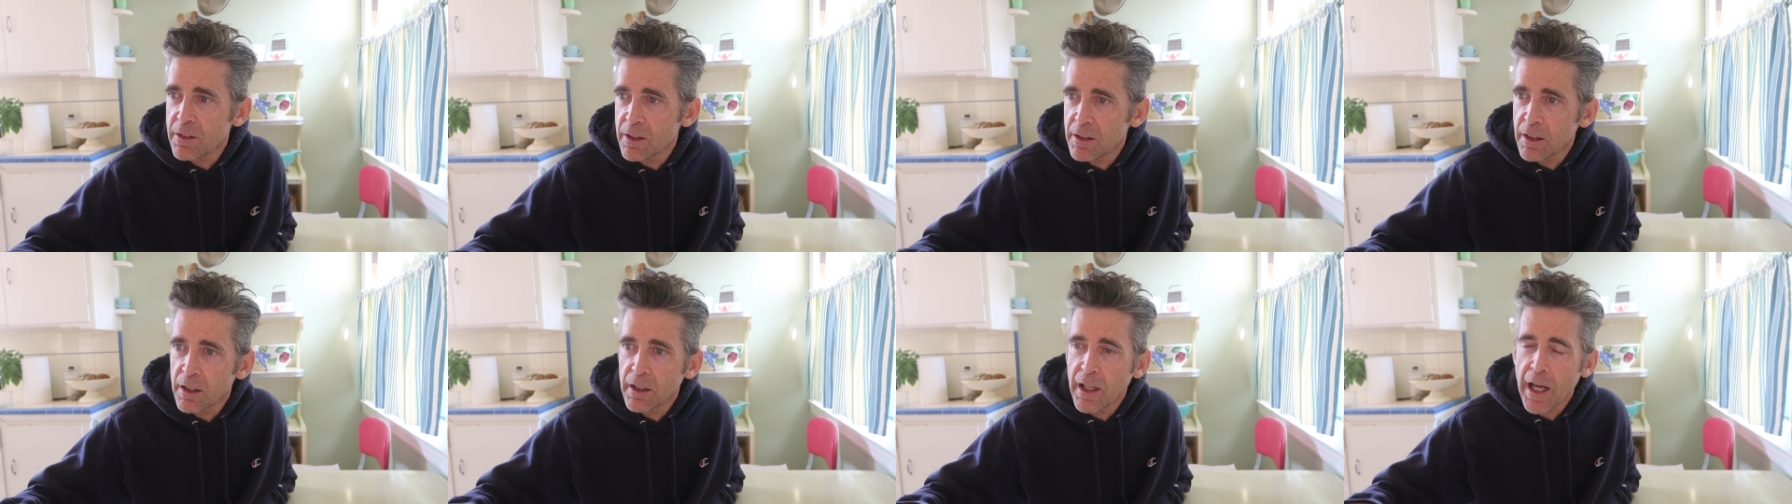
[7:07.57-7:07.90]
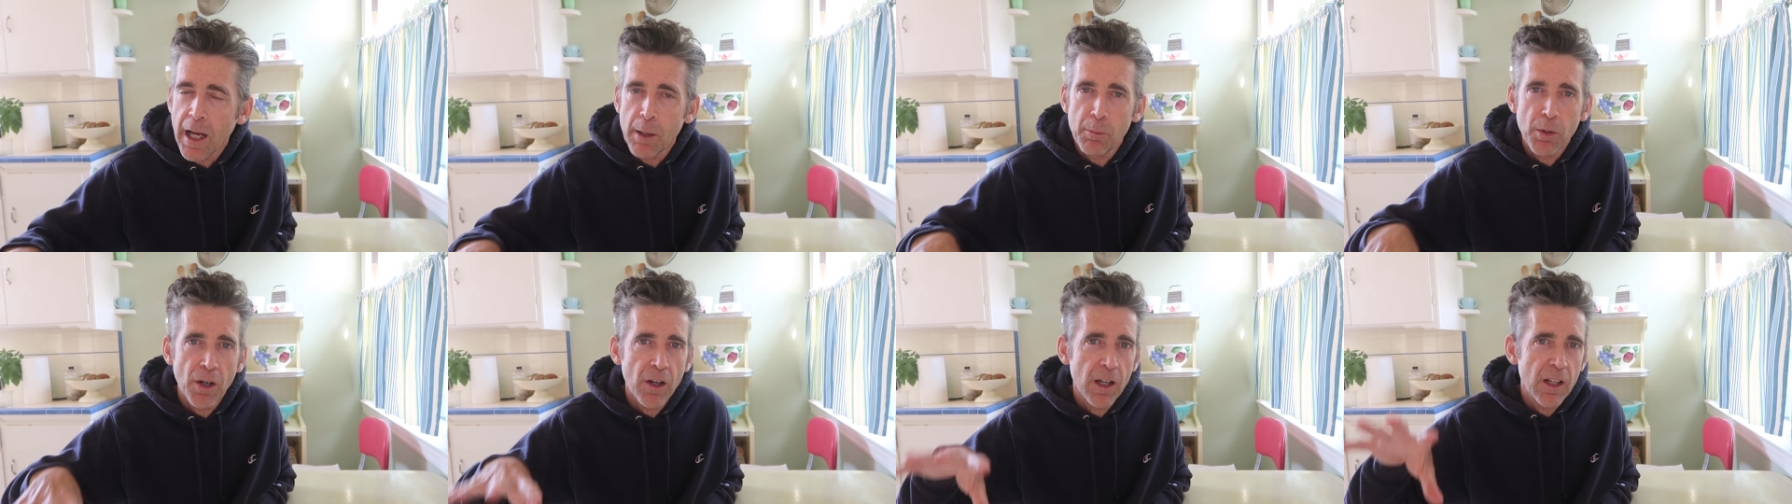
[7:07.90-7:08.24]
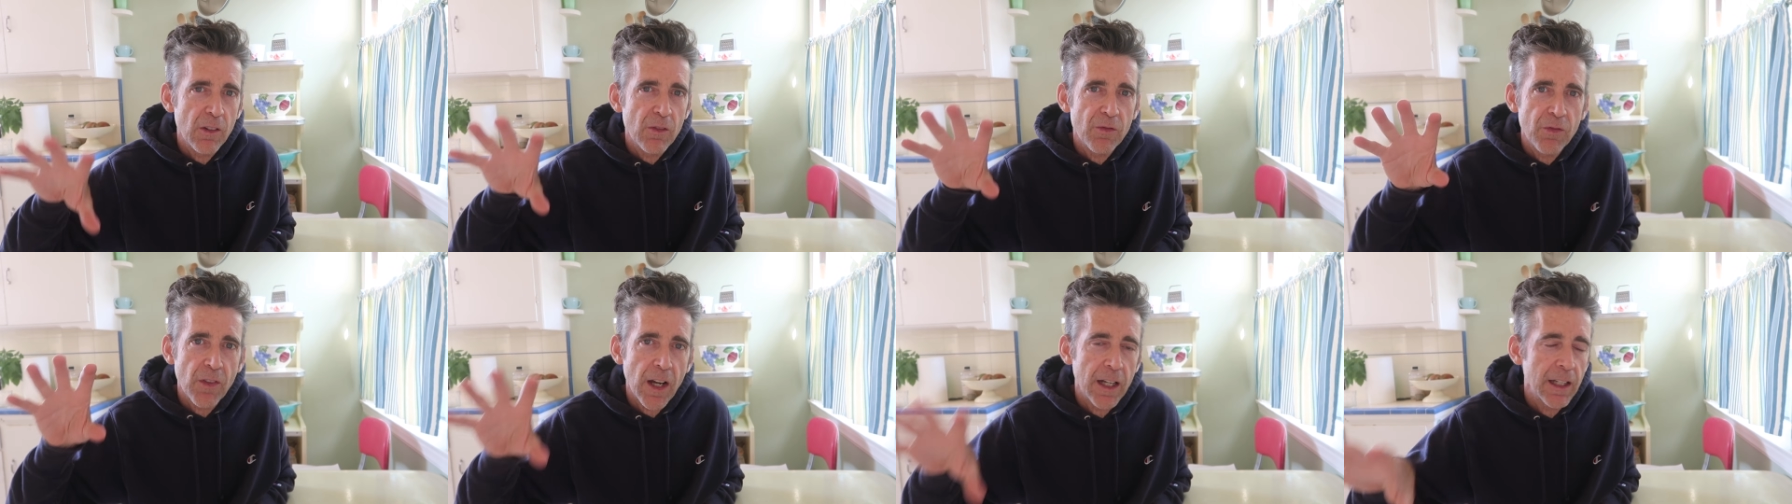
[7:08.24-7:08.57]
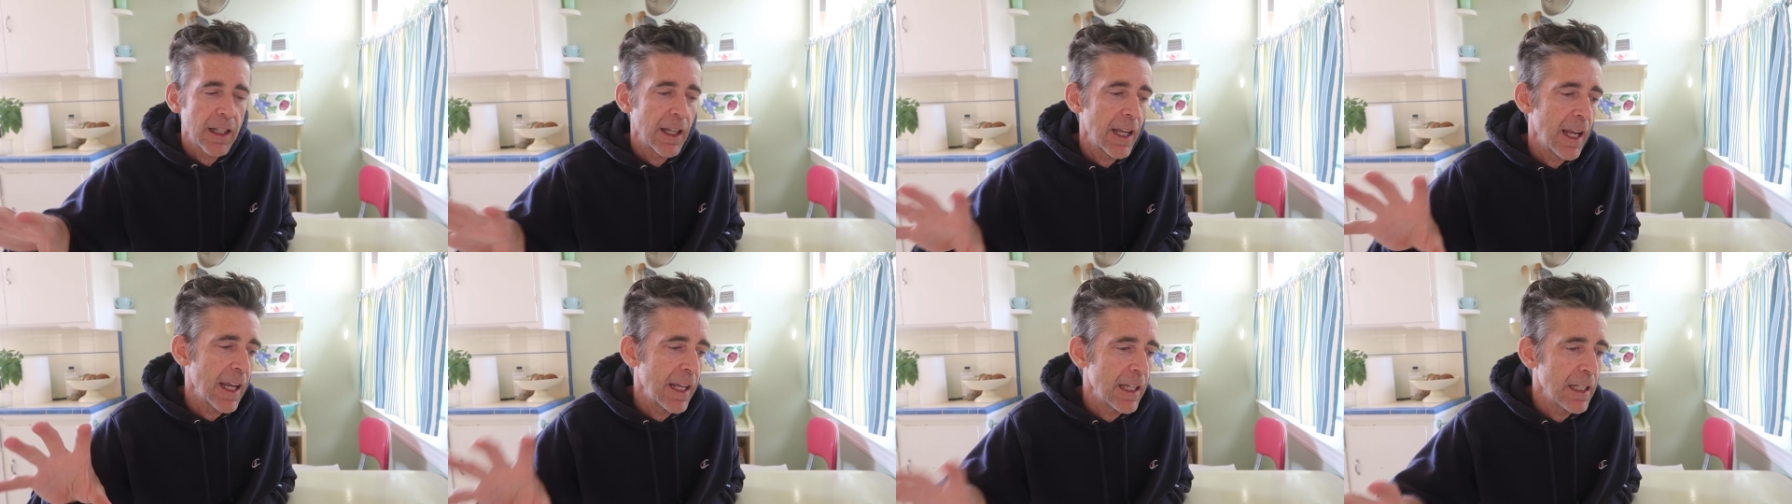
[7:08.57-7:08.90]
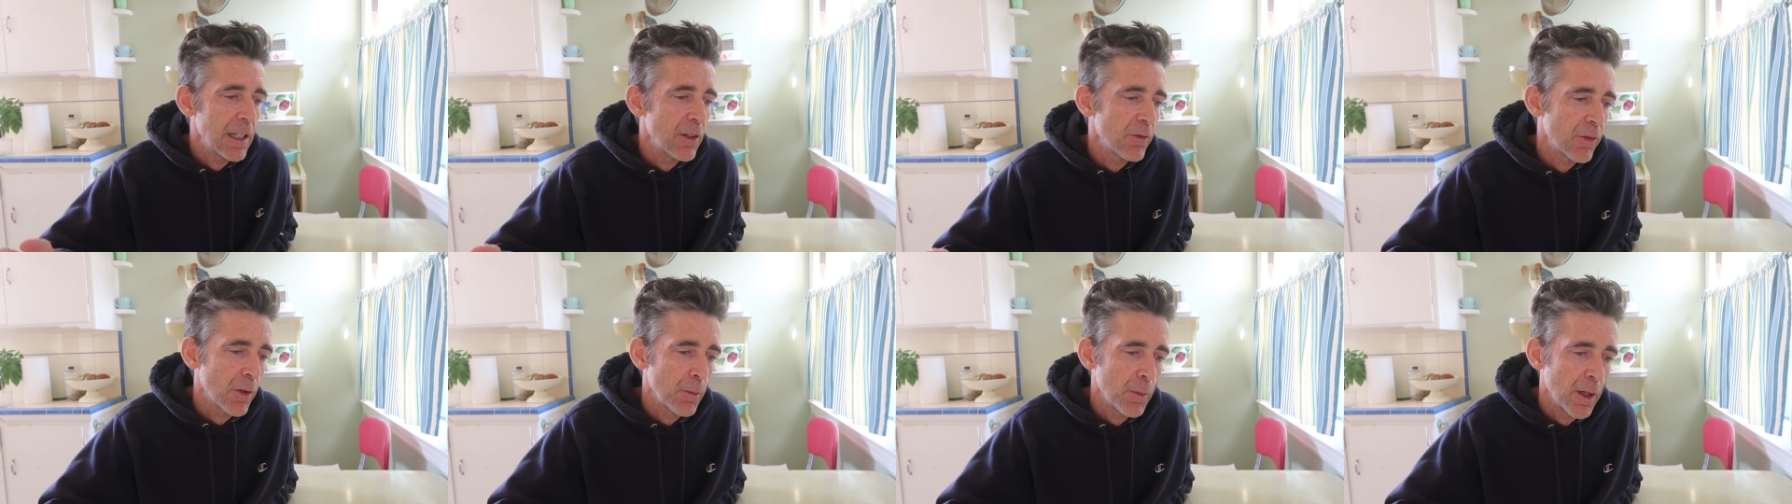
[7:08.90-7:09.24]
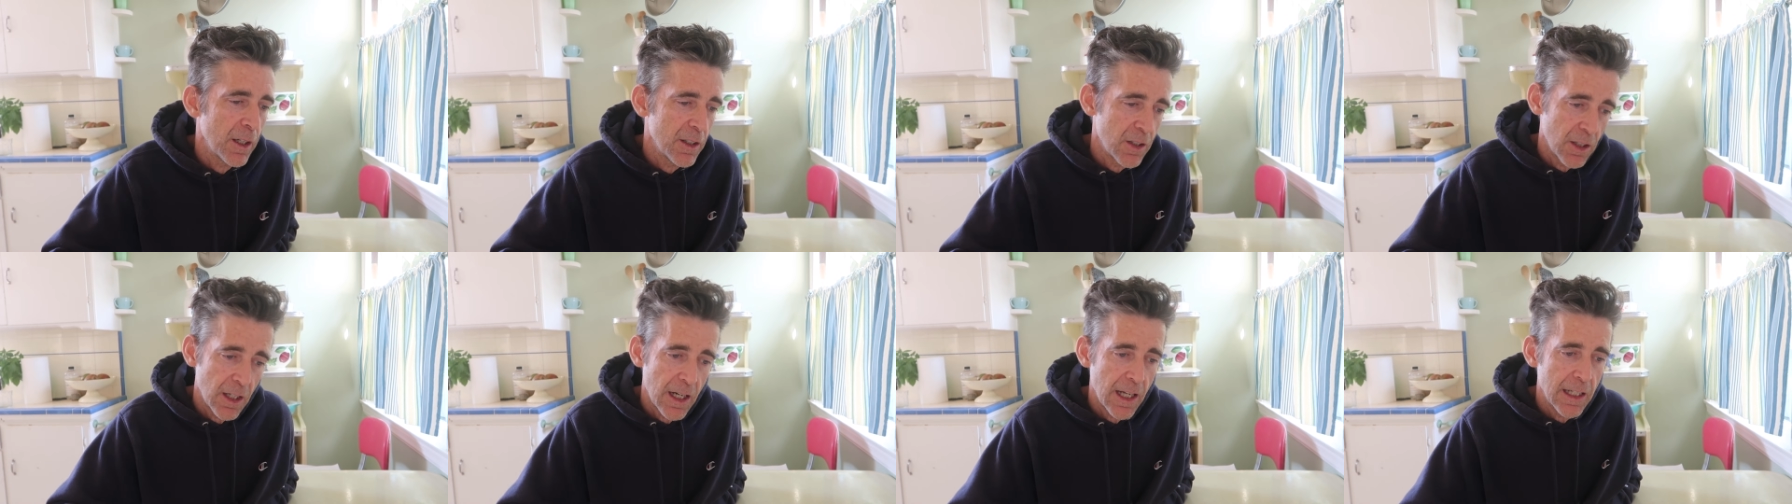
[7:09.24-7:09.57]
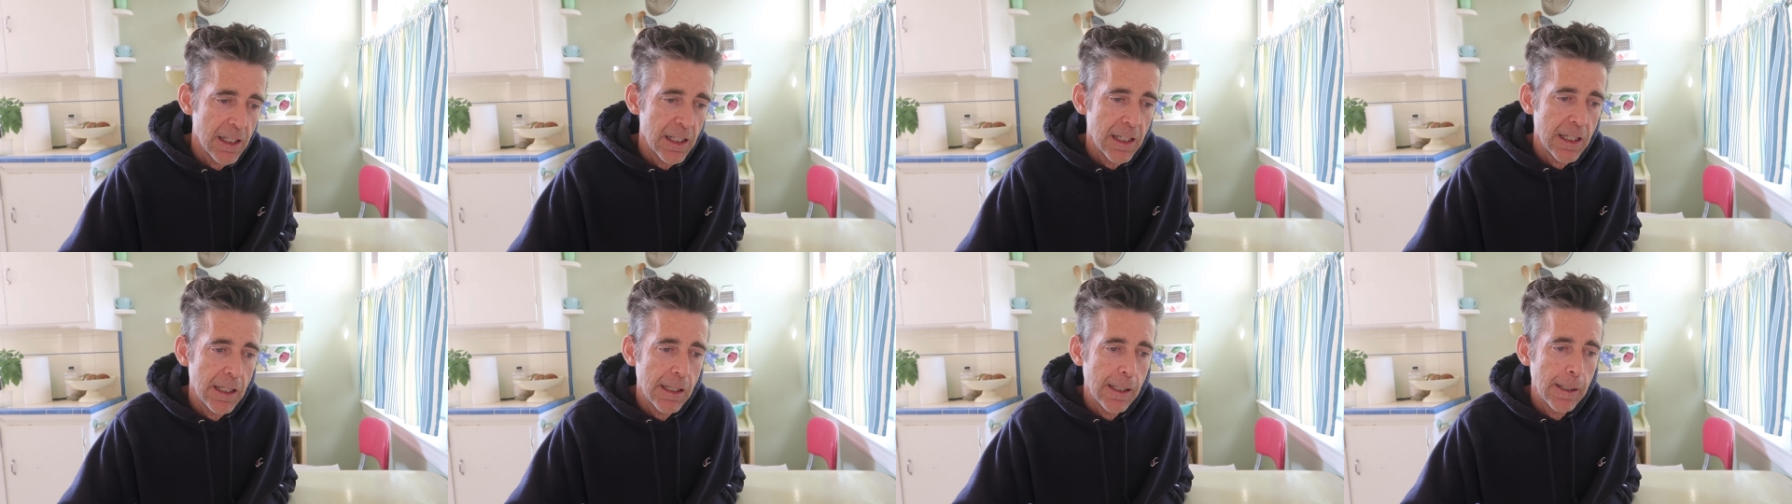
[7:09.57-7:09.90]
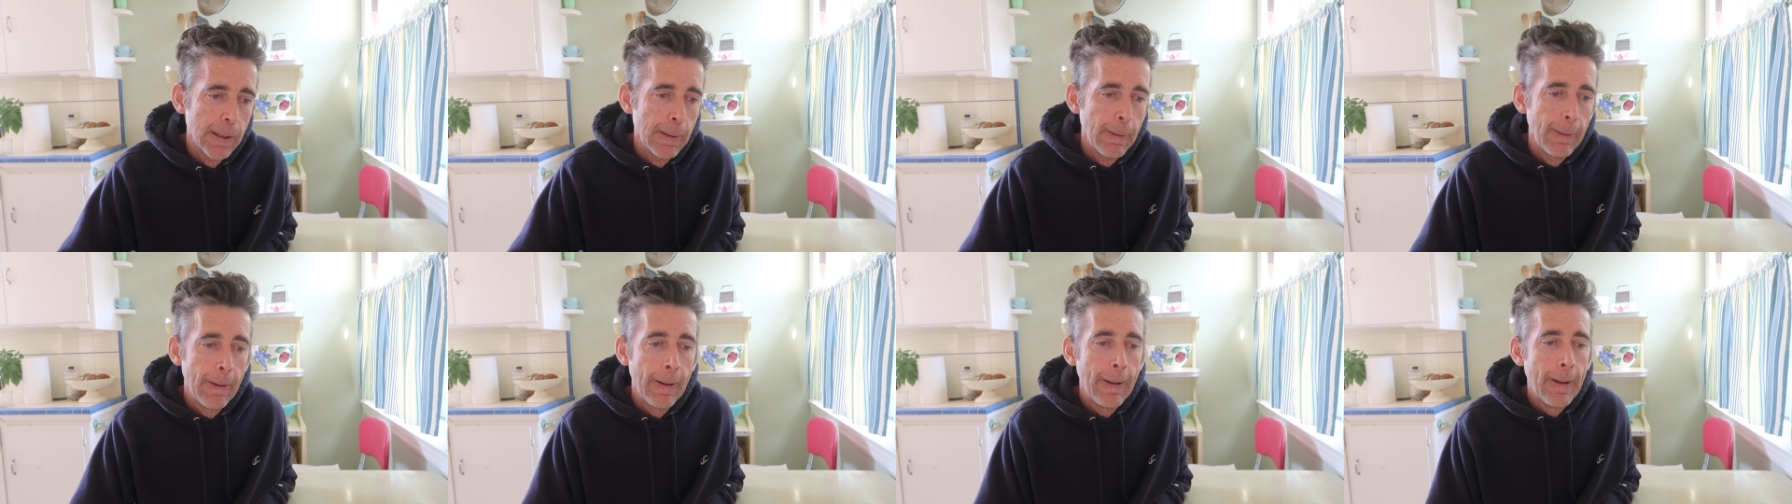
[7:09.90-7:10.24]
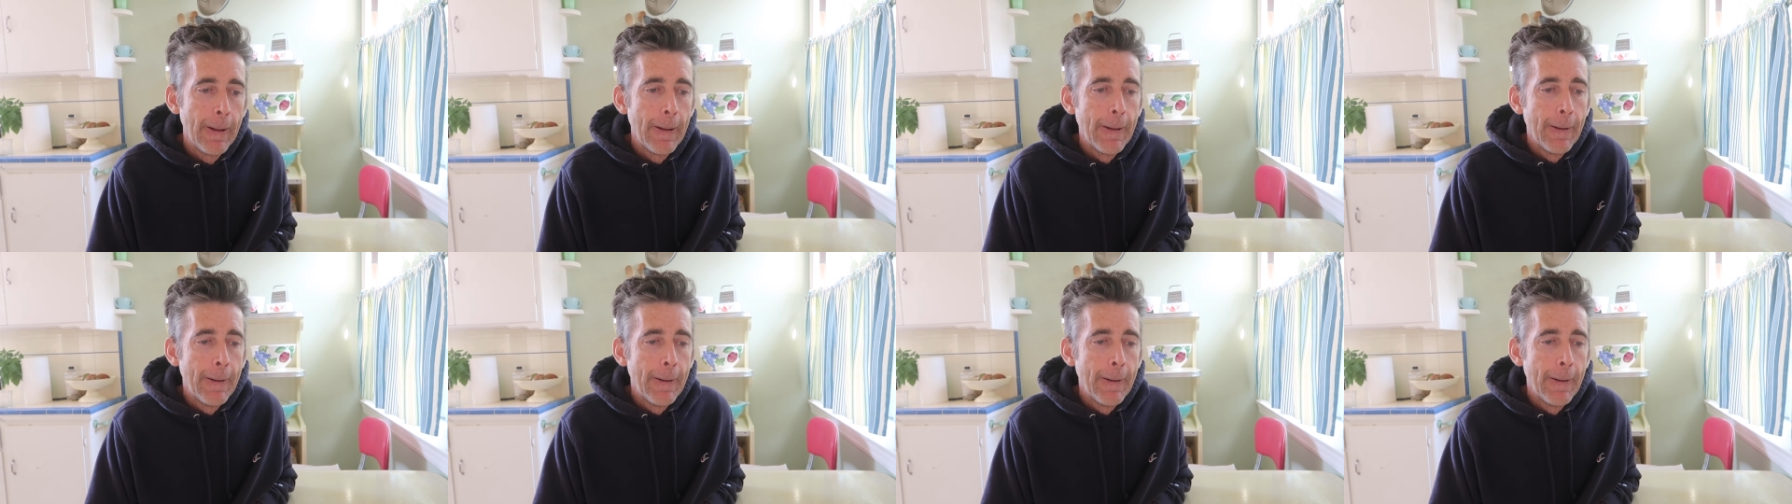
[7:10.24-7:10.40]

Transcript: to the library and finding any information I needed.